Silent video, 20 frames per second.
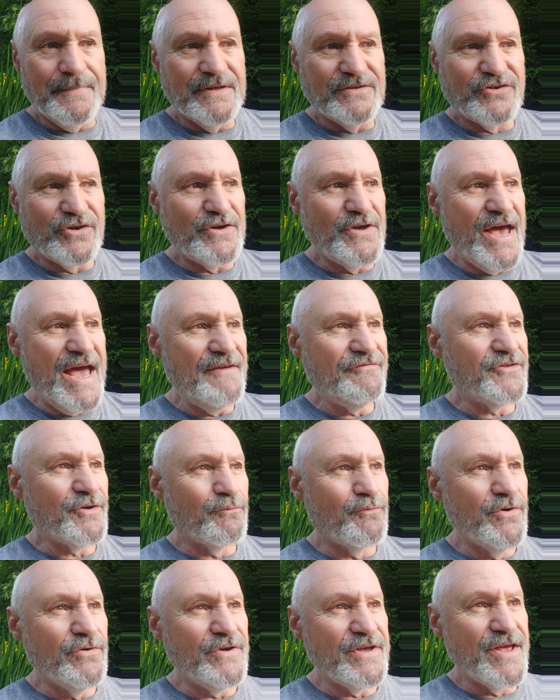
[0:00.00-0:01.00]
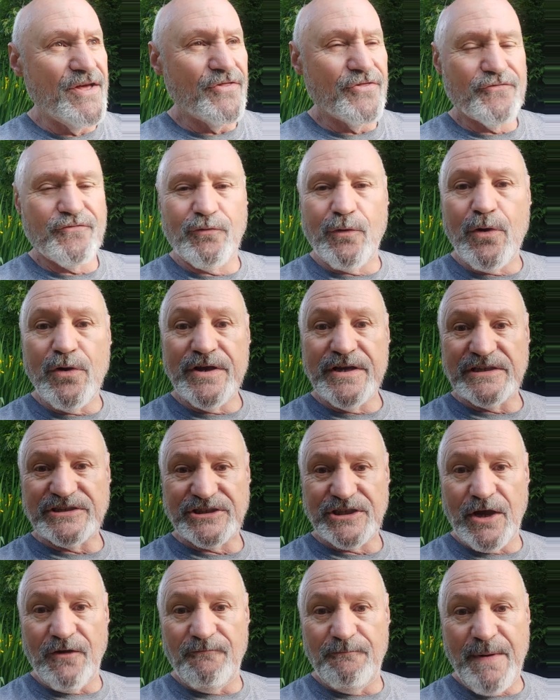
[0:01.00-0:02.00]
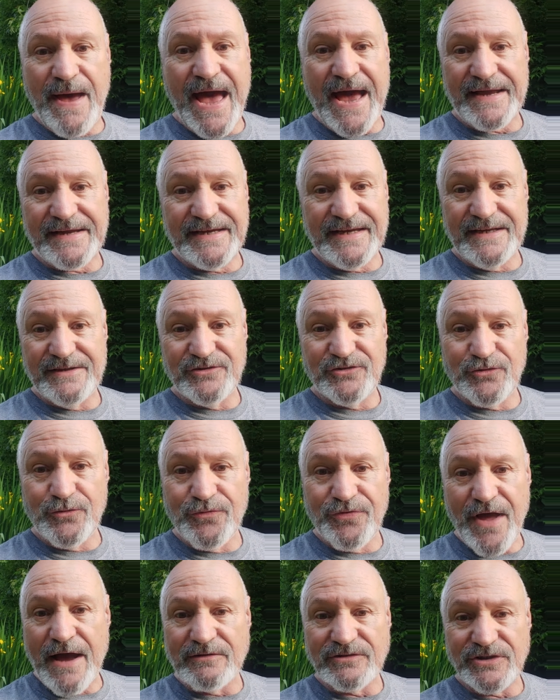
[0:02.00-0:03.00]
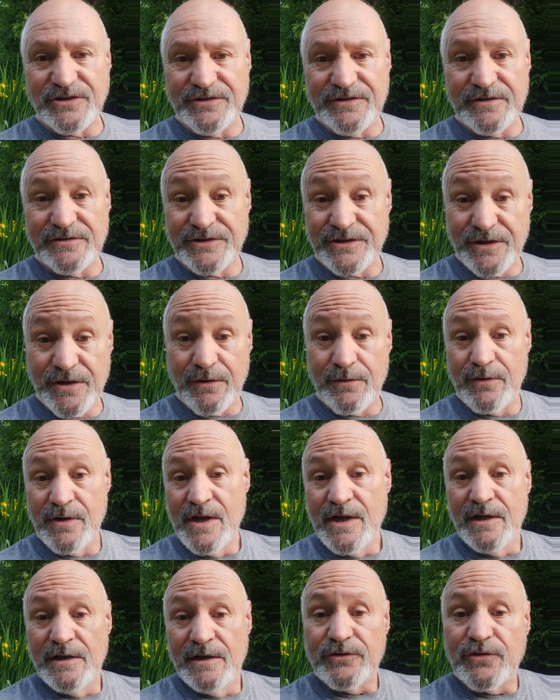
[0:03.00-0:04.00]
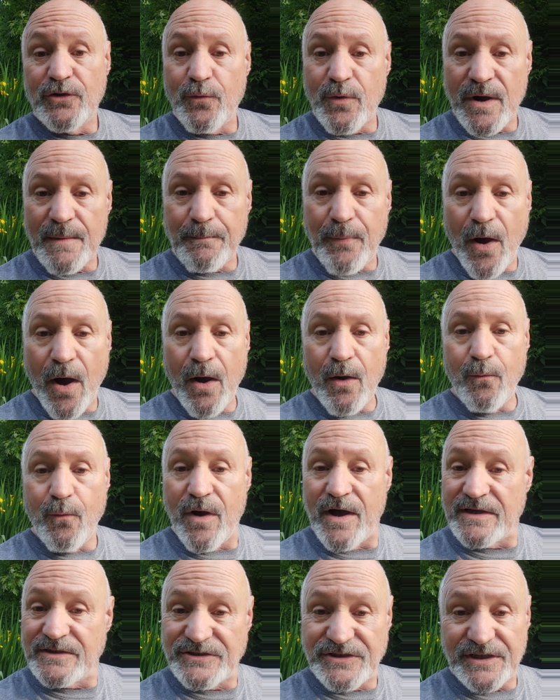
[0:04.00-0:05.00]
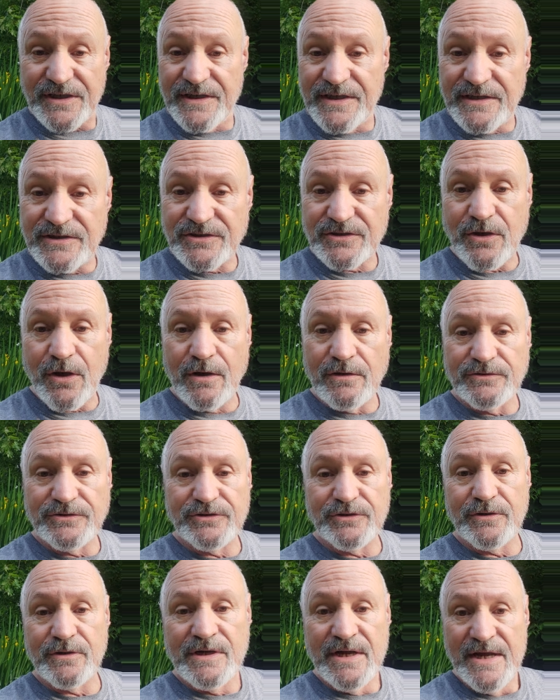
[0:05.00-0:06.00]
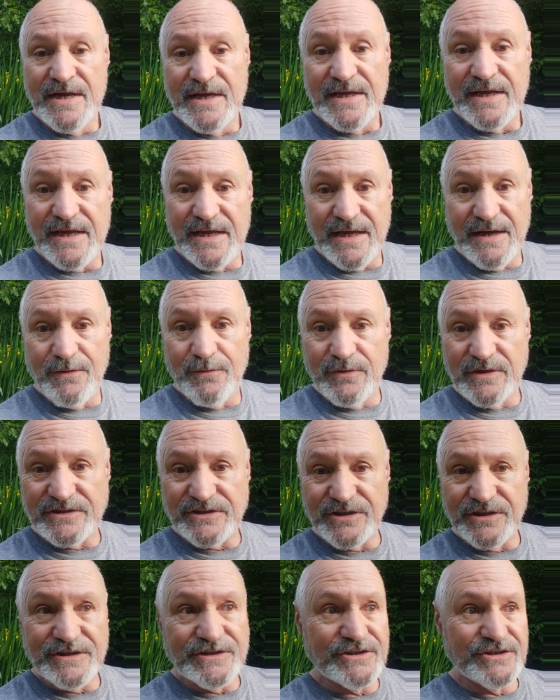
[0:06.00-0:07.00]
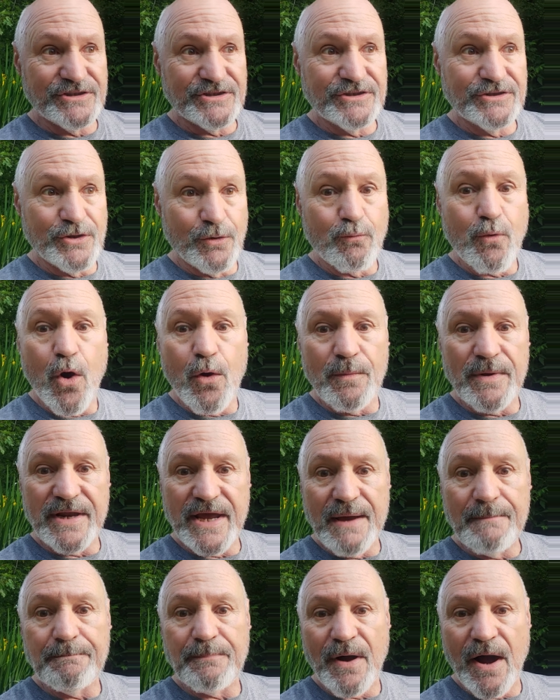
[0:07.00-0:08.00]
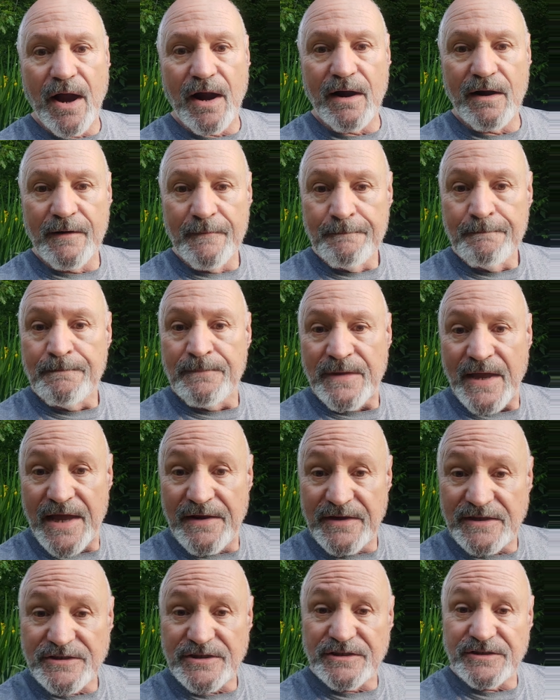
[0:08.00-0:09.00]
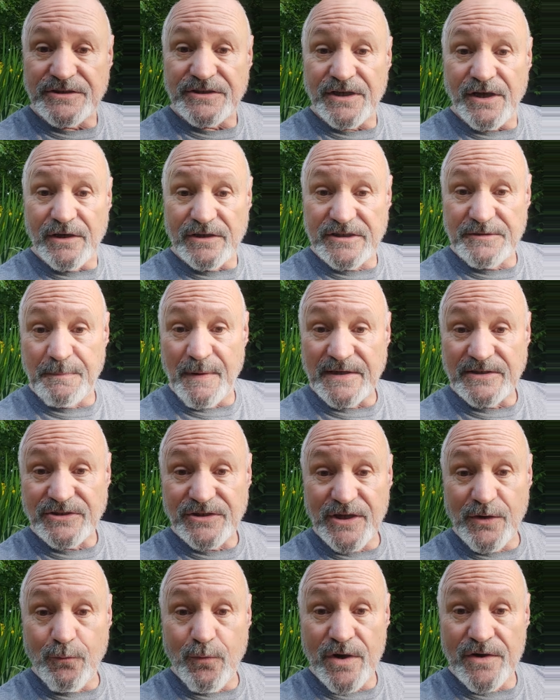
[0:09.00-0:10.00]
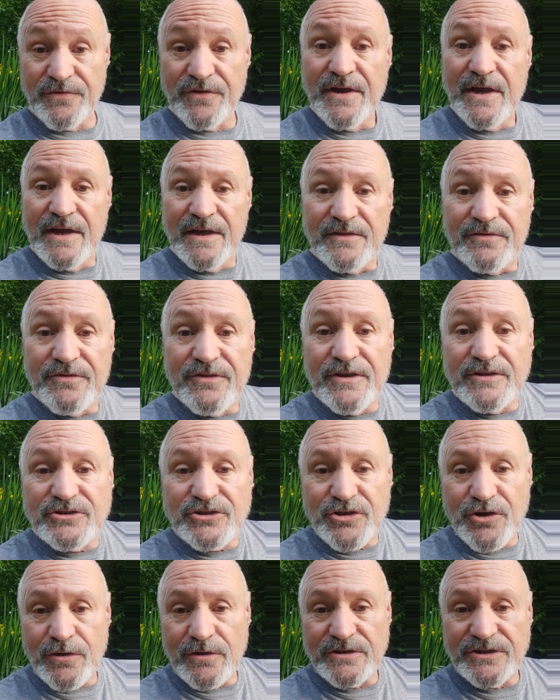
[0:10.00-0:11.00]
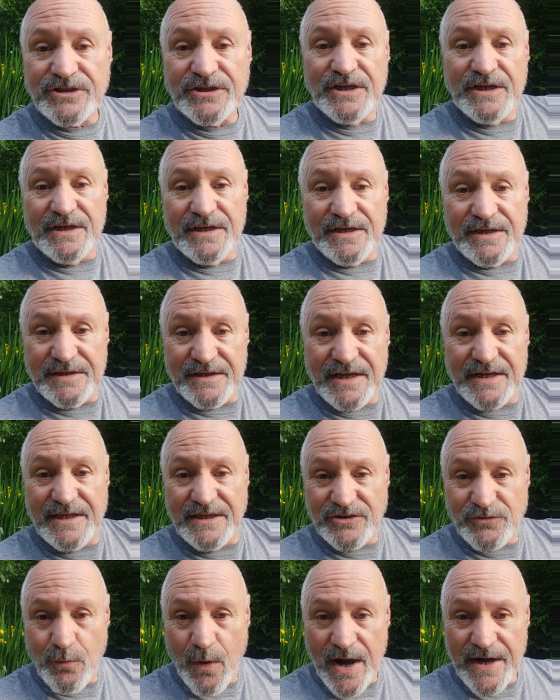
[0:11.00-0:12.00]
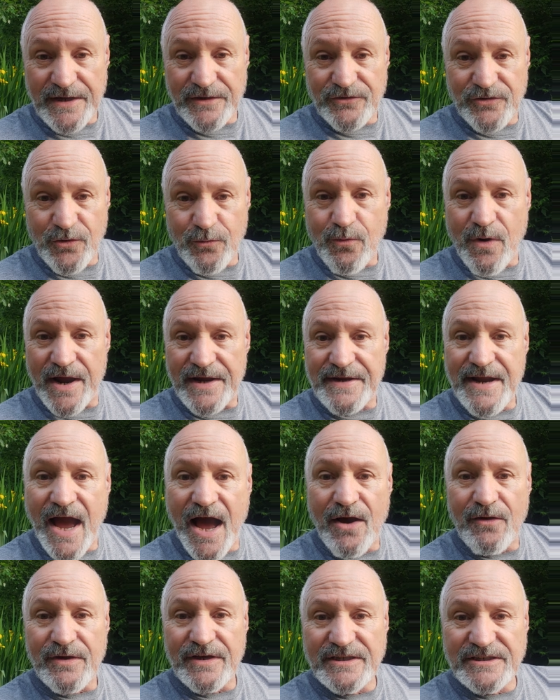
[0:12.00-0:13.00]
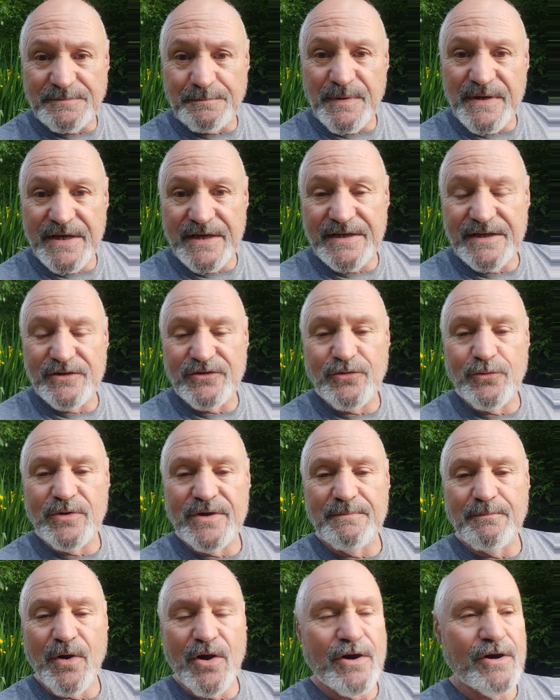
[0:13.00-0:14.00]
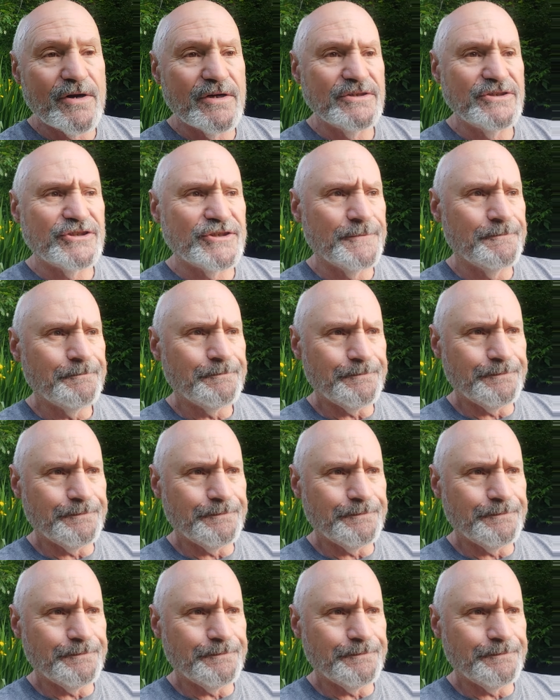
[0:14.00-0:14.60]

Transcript: So you have to really throw yourself back in 2,000 years ago to where Paul was in his culture, which is the Roman Empire. And this is especially where the church that he's writing to right now is beginning to emerge.